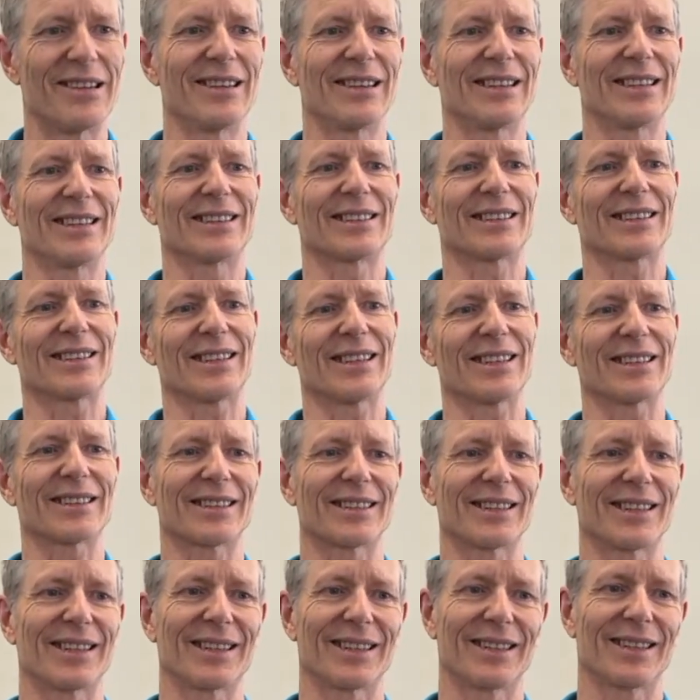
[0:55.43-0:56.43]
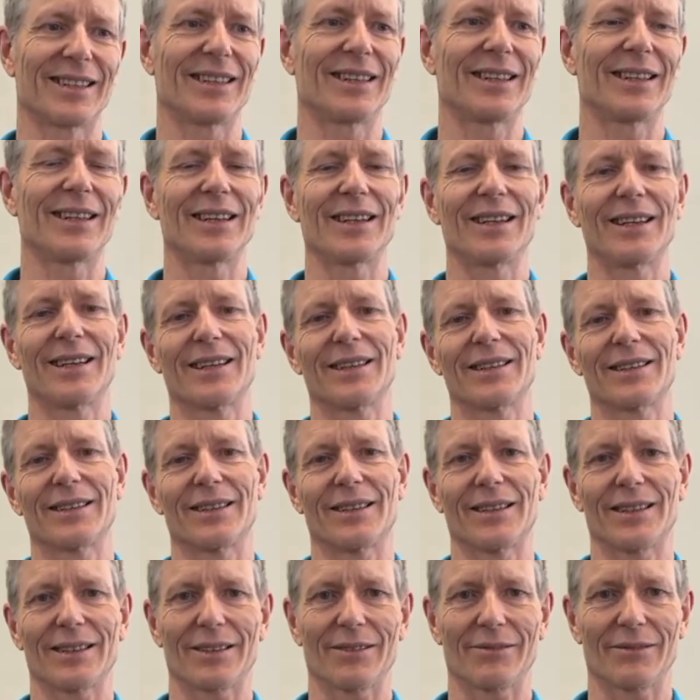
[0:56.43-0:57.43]
It's just
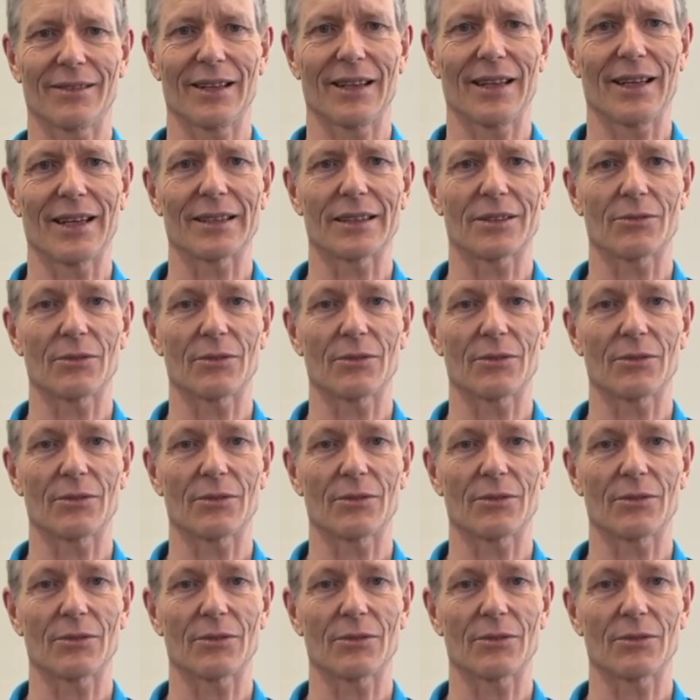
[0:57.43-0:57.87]
nice and relaxed.